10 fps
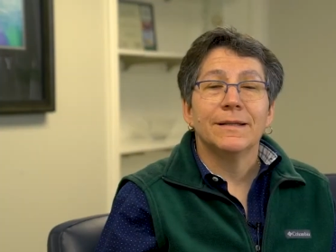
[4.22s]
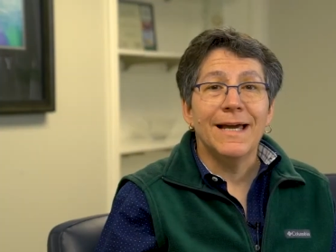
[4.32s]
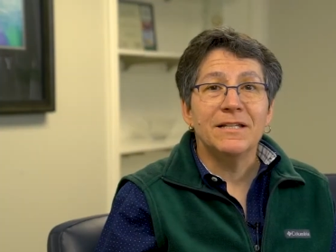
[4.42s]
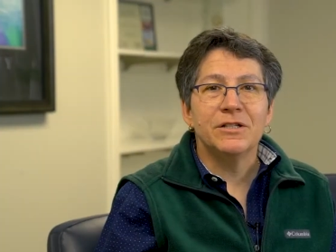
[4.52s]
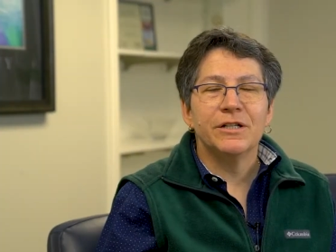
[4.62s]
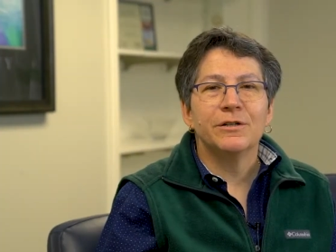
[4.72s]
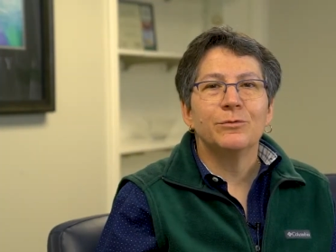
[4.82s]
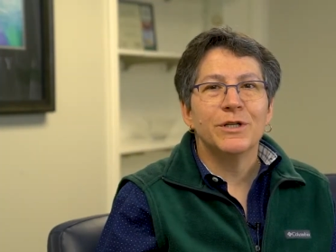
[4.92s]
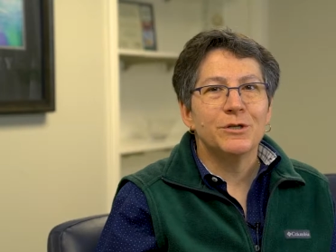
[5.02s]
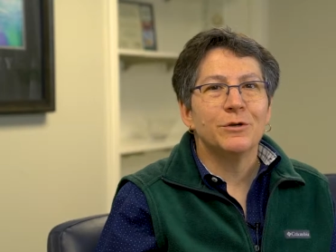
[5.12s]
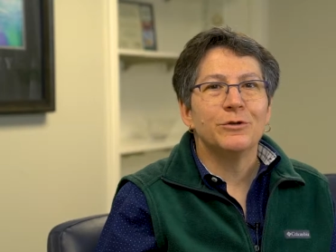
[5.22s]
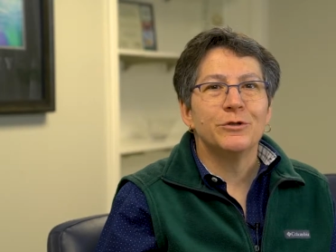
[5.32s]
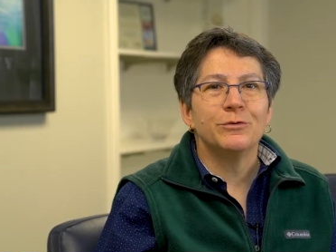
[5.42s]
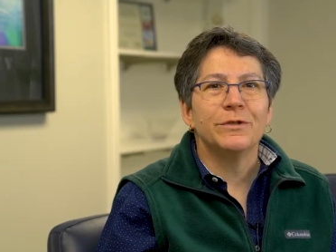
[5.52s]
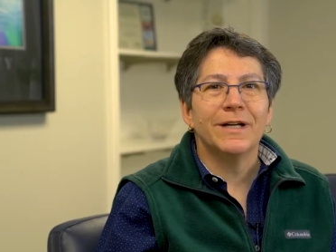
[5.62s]
Last year, we showed
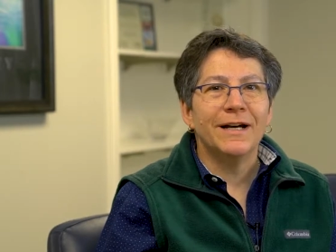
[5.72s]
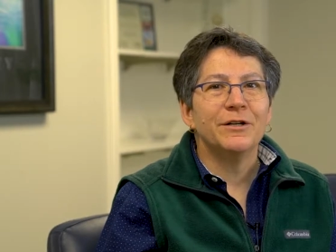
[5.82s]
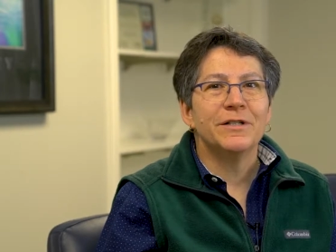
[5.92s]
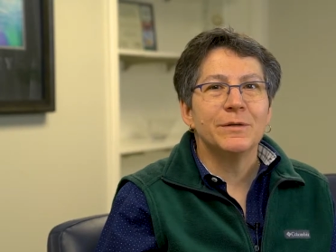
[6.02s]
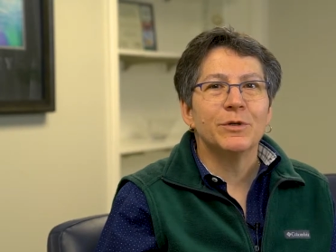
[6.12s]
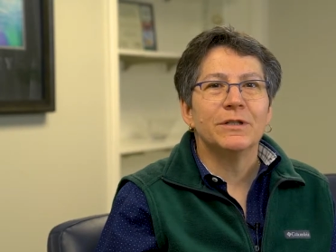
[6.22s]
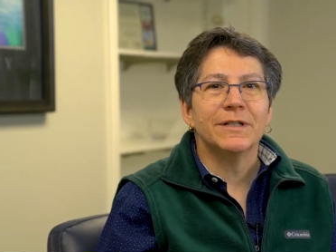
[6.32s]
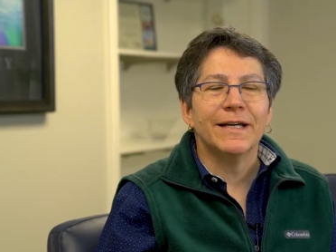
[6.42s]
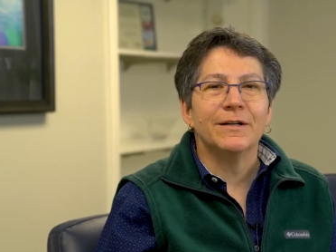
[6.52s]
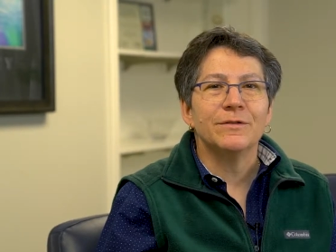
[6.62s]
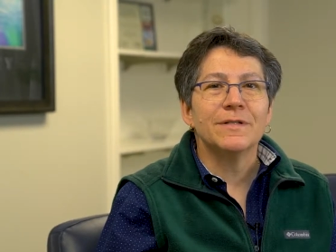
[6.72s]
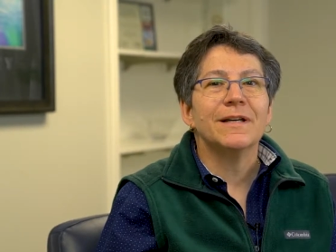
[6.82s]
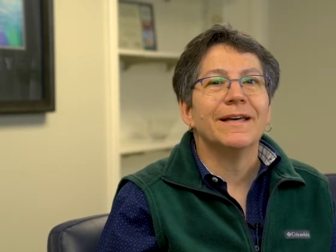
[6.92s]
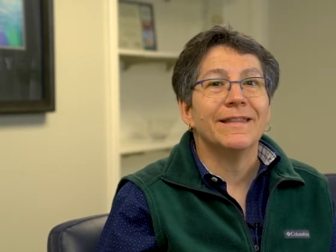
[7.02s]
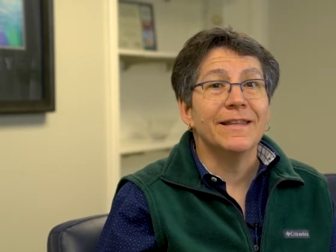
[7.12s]
you we're not your typical
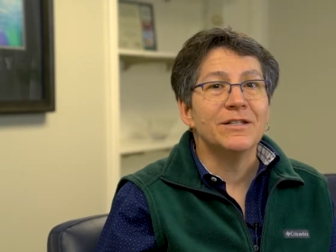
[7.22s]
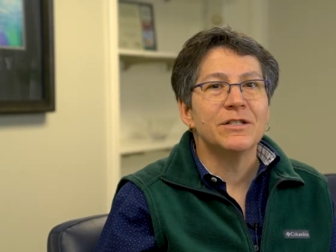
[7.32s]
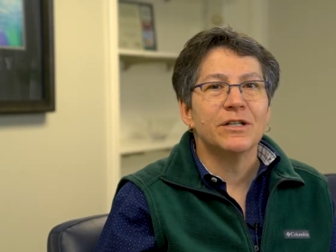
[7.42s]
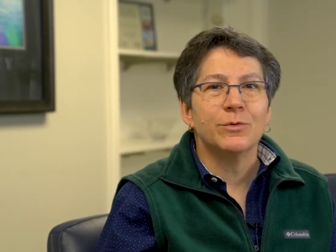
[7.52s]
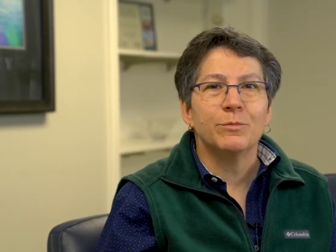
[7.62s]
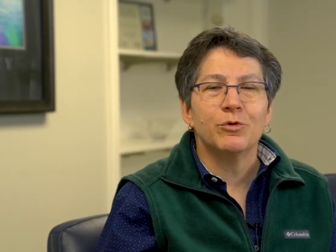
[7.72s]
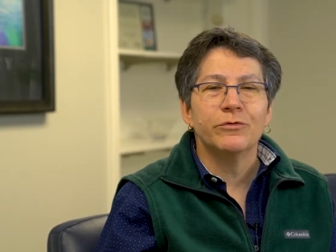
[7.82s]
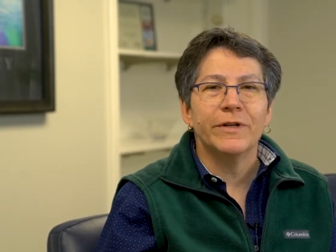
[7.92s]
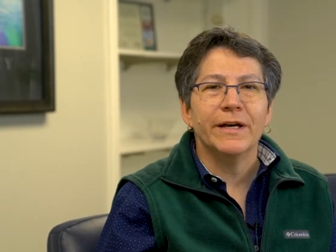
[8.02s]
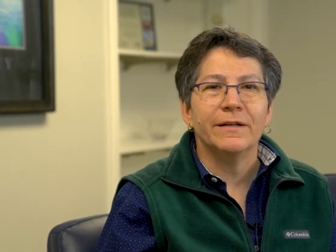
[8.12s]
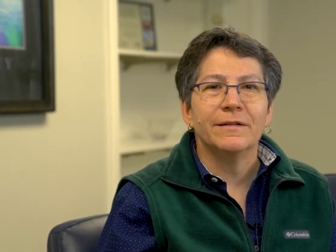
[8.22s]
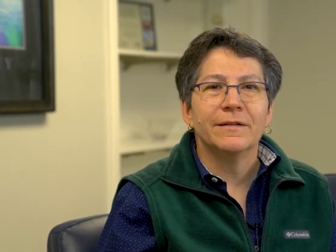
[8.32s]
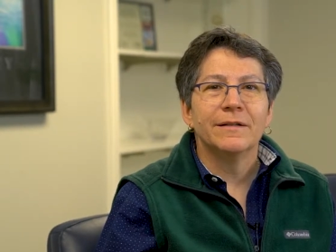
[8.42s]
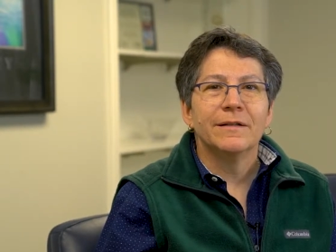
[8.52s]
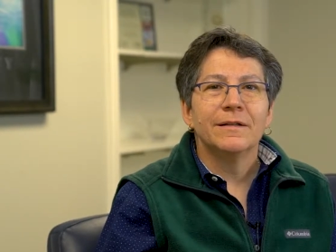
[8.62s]
accountants, and this year we proved that.
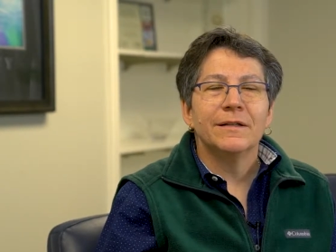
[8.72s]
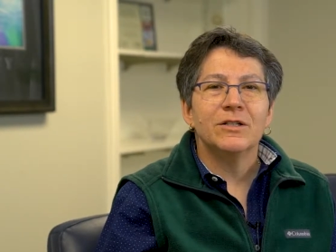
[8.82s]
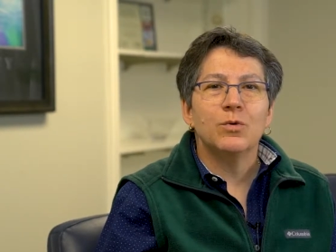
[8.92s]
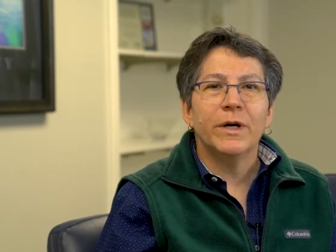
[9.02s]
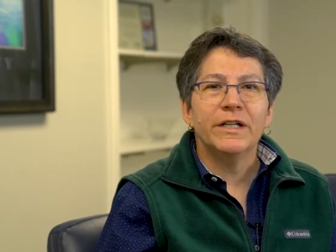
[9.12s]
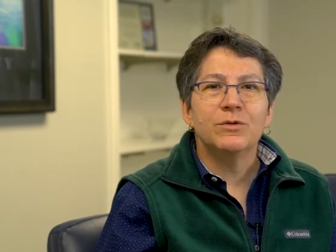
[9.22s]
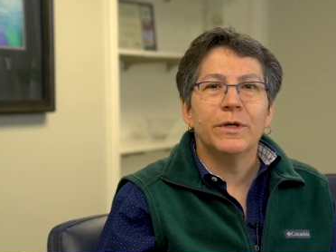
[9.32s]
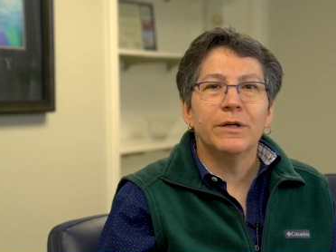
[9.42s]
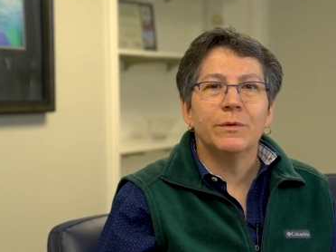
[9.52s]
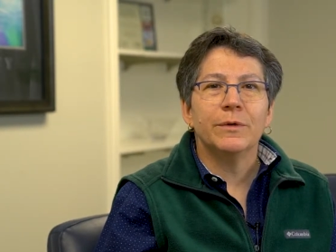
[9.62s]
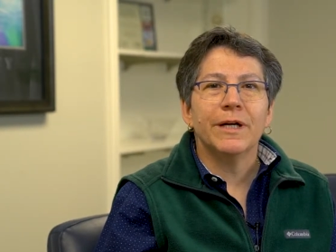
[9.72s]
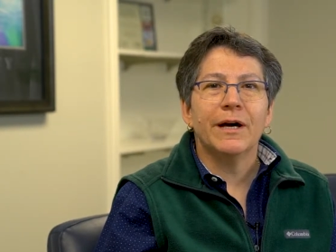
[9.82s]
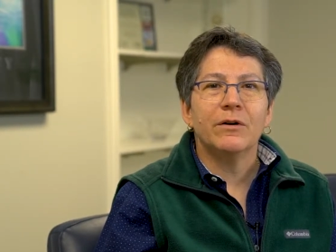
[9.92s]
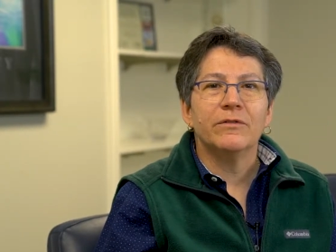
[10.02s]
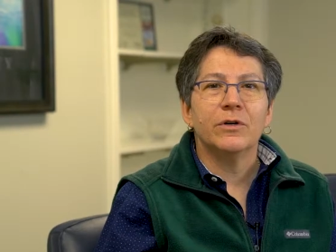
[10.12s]
In 2020, we went
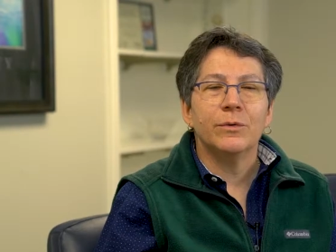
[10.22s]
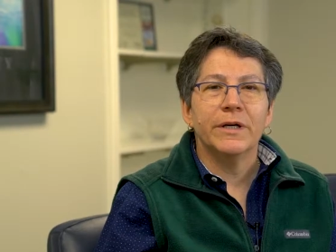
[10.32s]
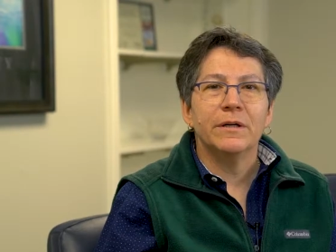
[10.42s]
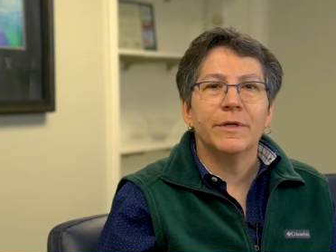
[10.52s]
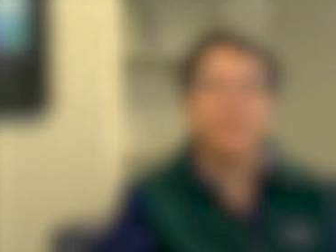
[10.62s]
out of our way to